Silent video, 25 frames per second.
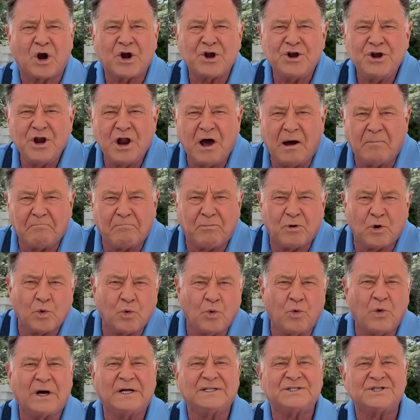
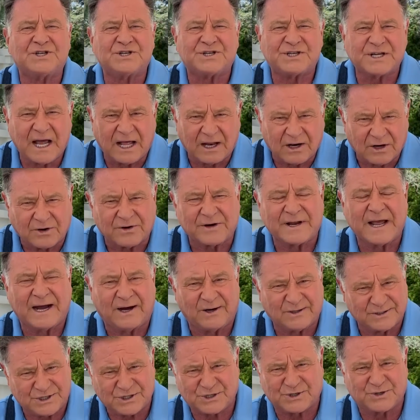#1 seller now
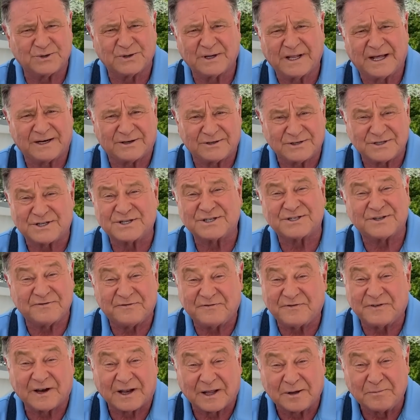at Stu Leonard's is a
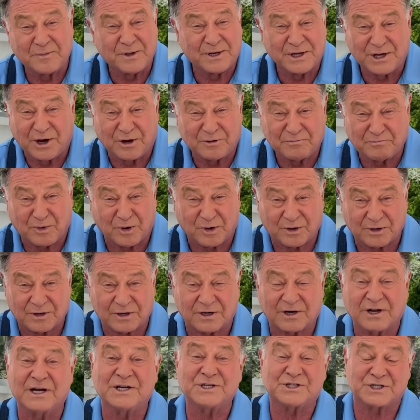filet mignon burger.
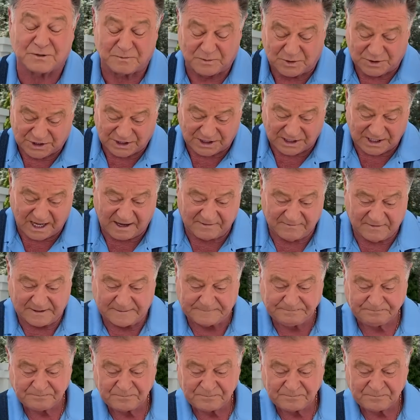Customers love it.